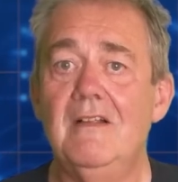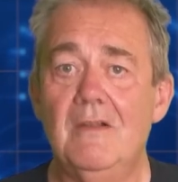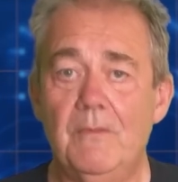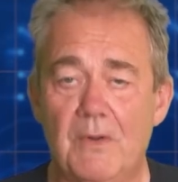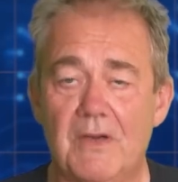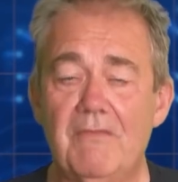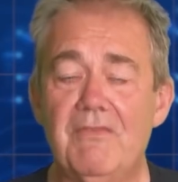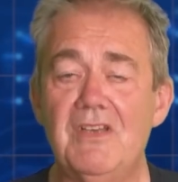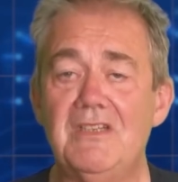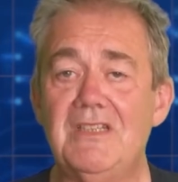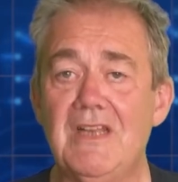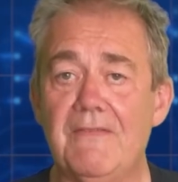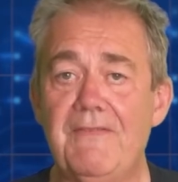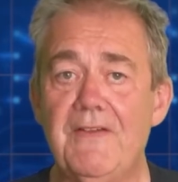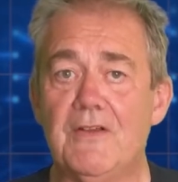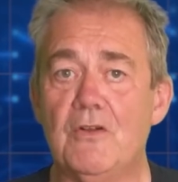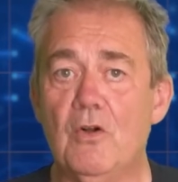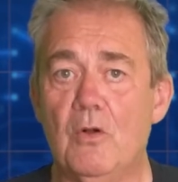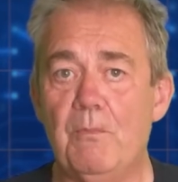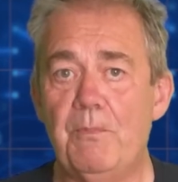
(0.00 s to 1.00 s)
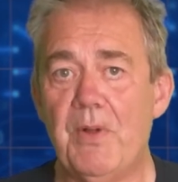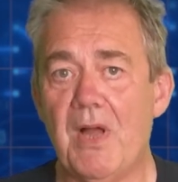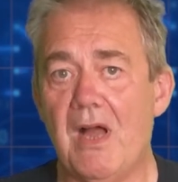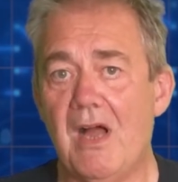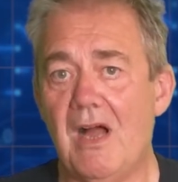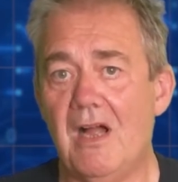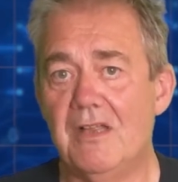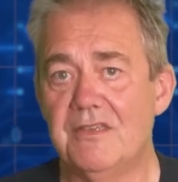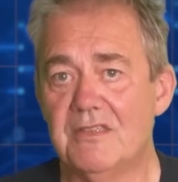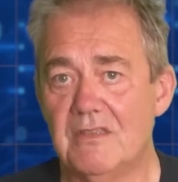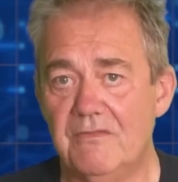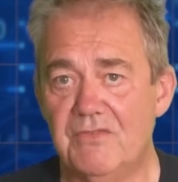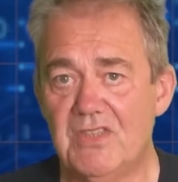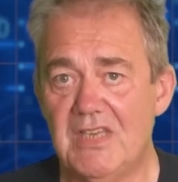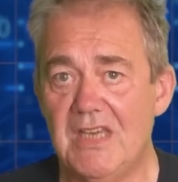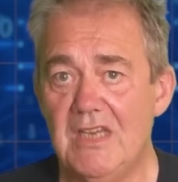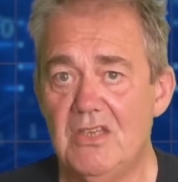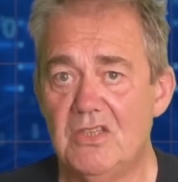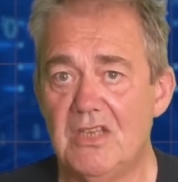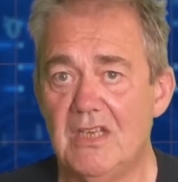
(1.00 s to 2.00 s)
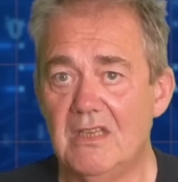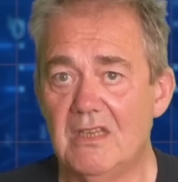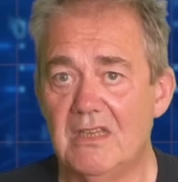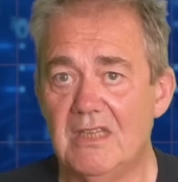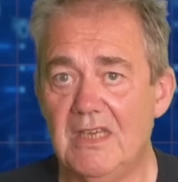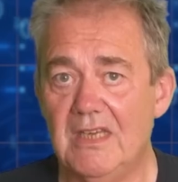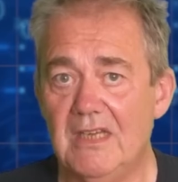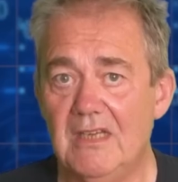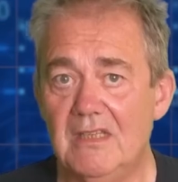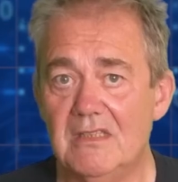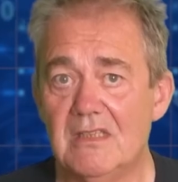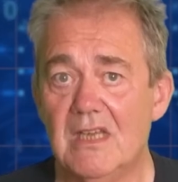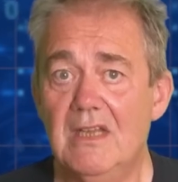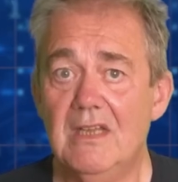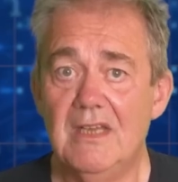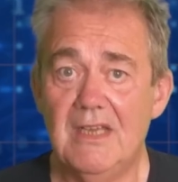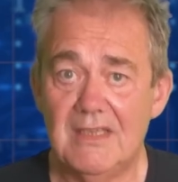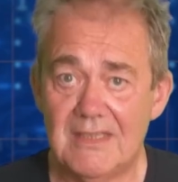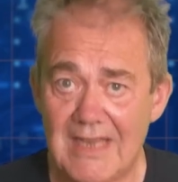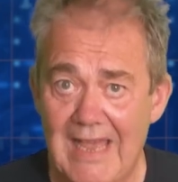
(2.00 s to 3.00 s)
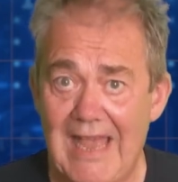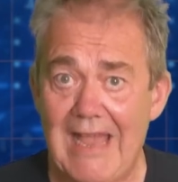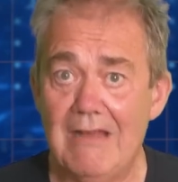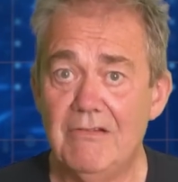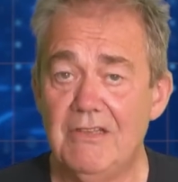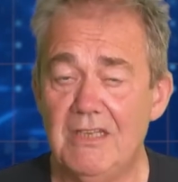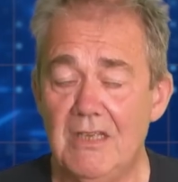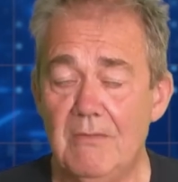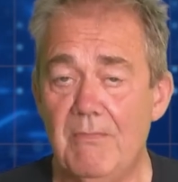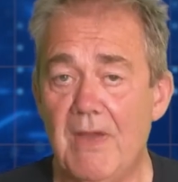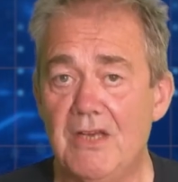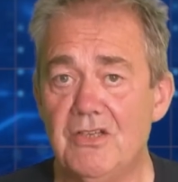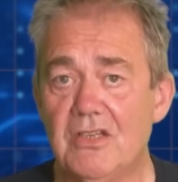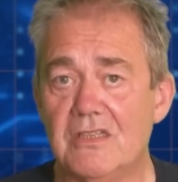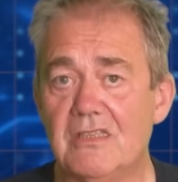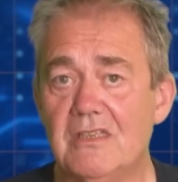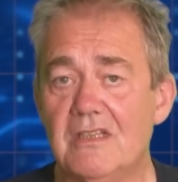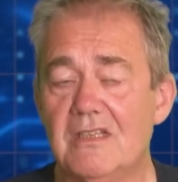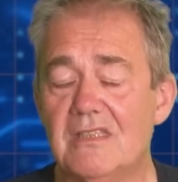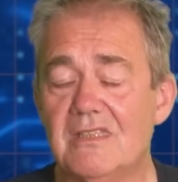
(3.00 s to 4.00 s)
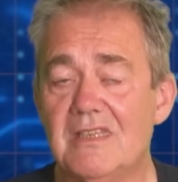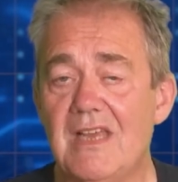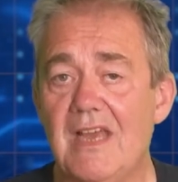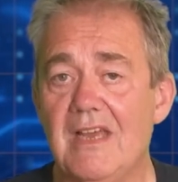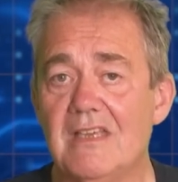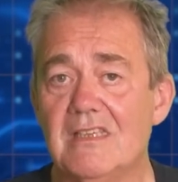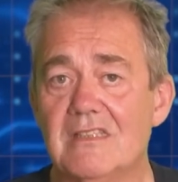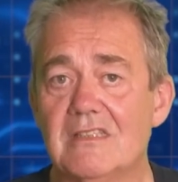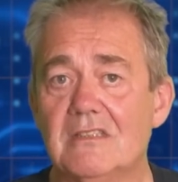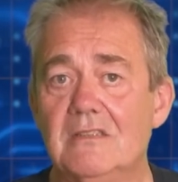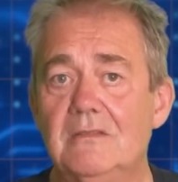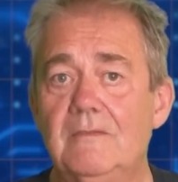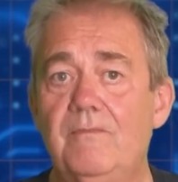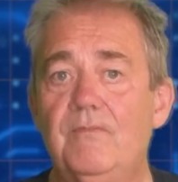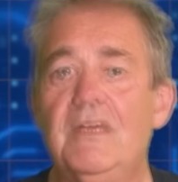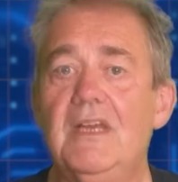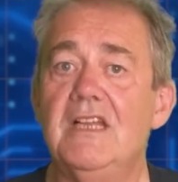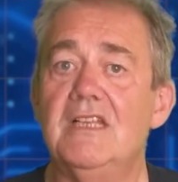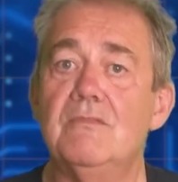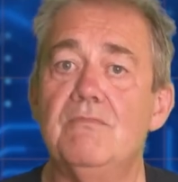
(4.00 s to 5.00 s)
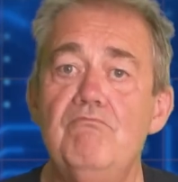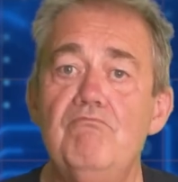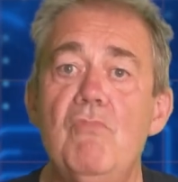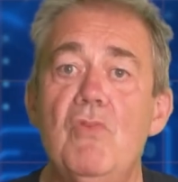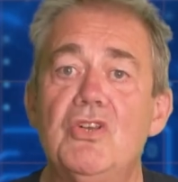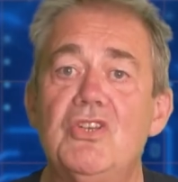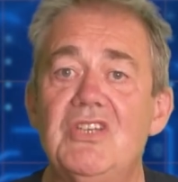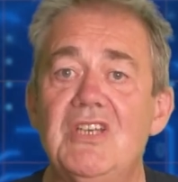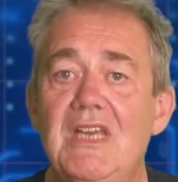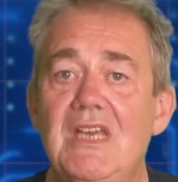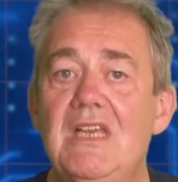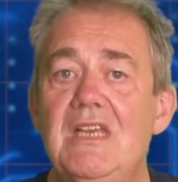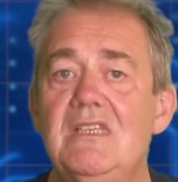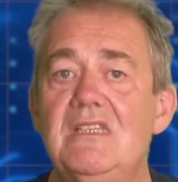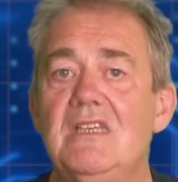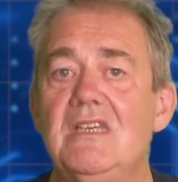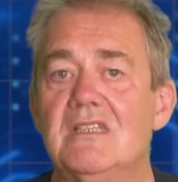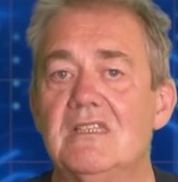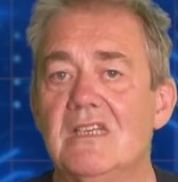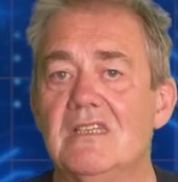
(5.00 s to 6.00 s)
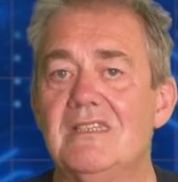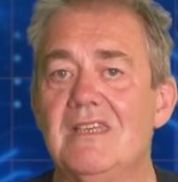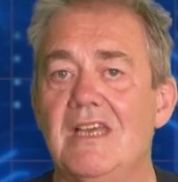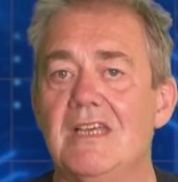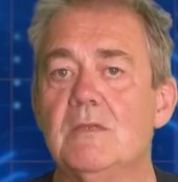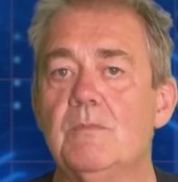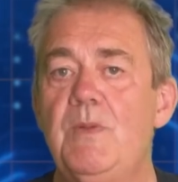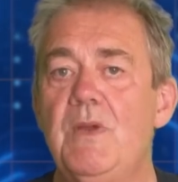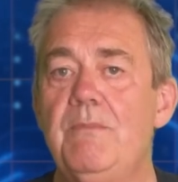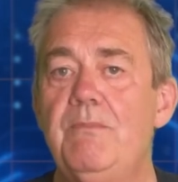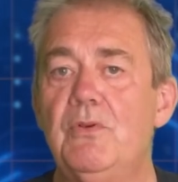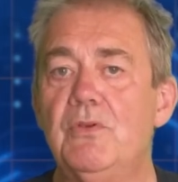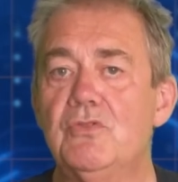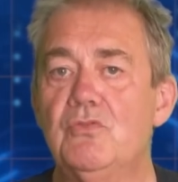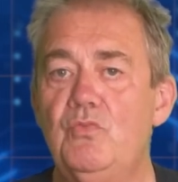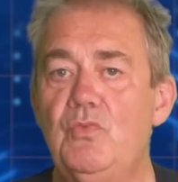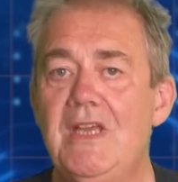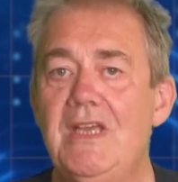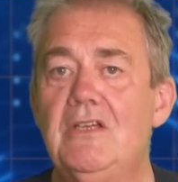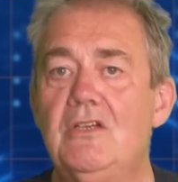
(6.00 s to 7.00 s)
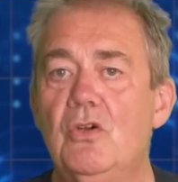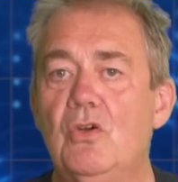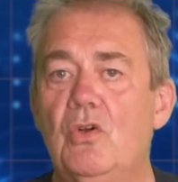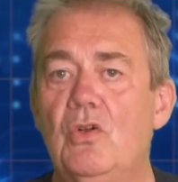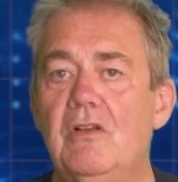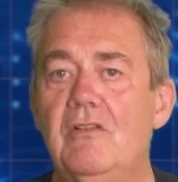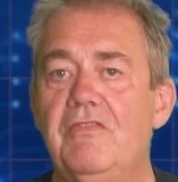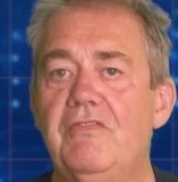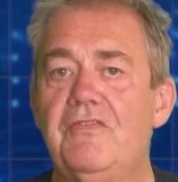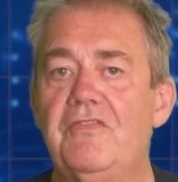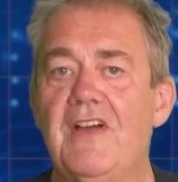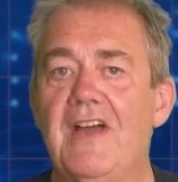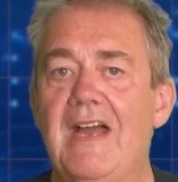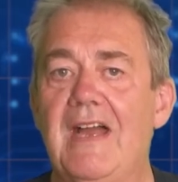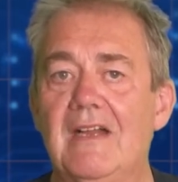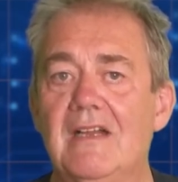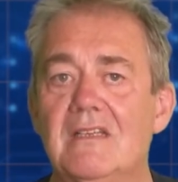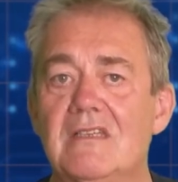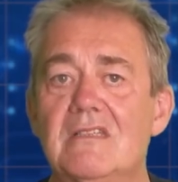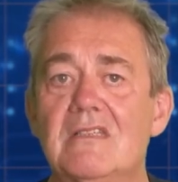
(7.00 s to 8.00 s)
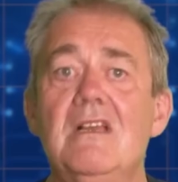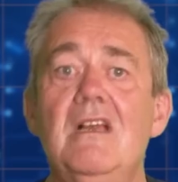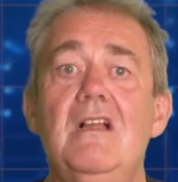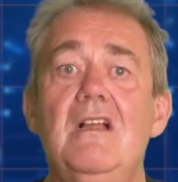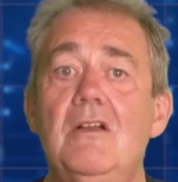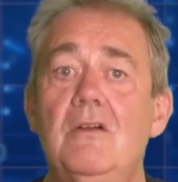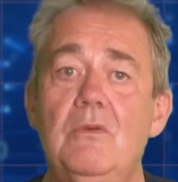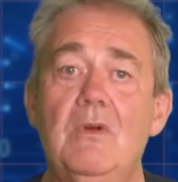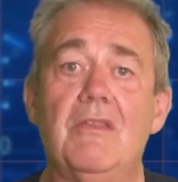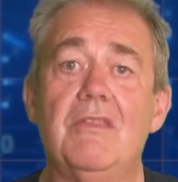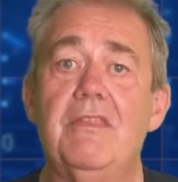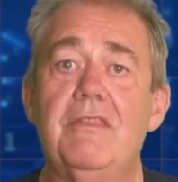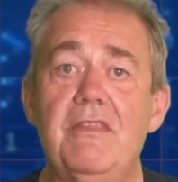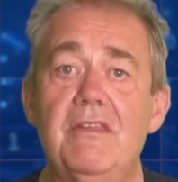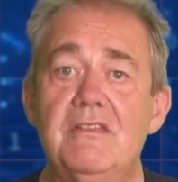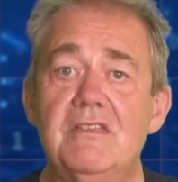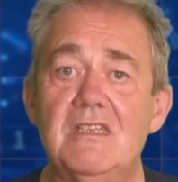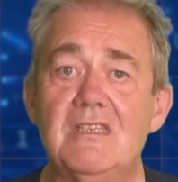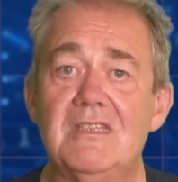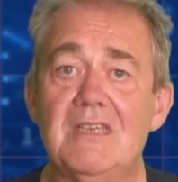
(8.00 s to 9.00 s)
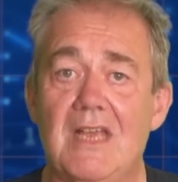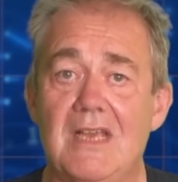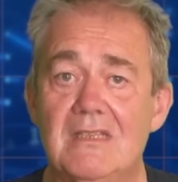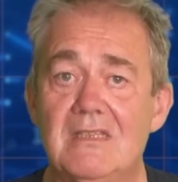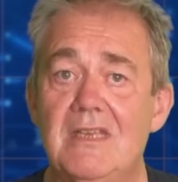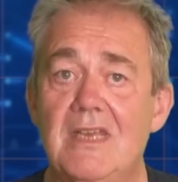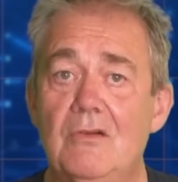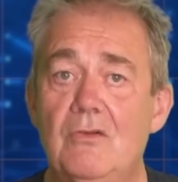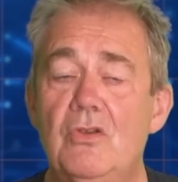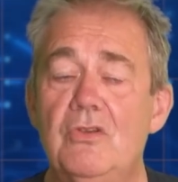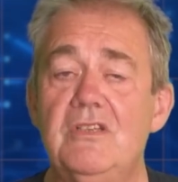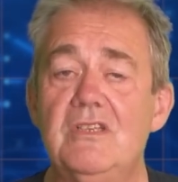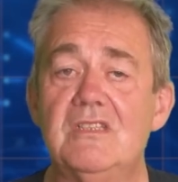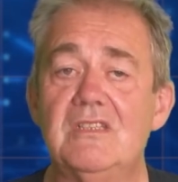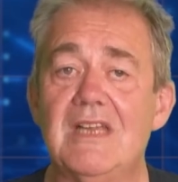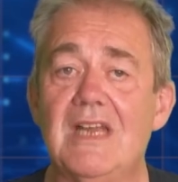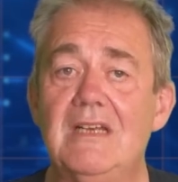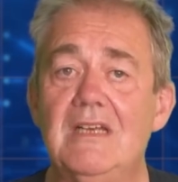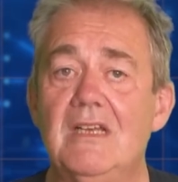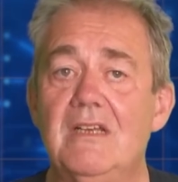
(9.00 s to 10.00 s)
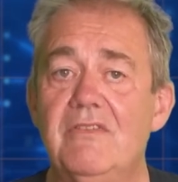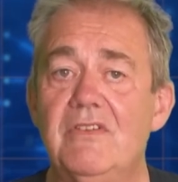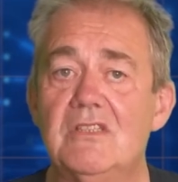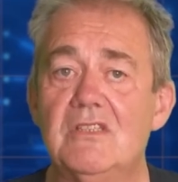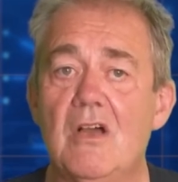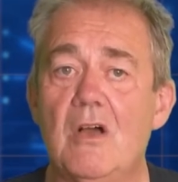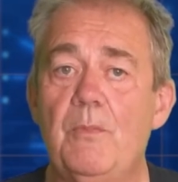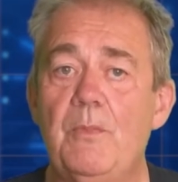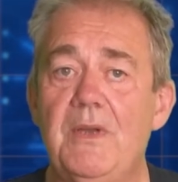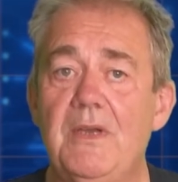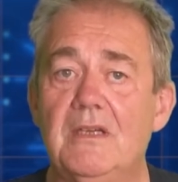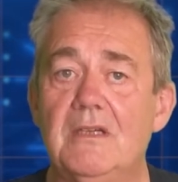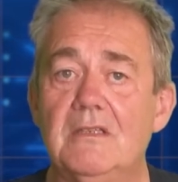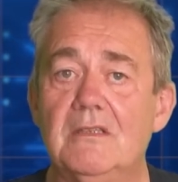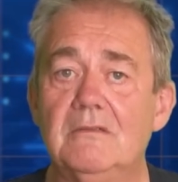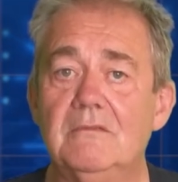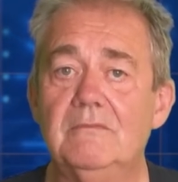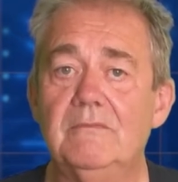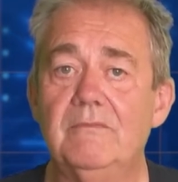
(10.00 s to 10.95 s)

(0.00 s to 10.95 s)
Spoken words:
One of the difficult parts of teaching things is how do you measure success? It's much easier to test people's recall of facts rather than to test their understanding of a topic.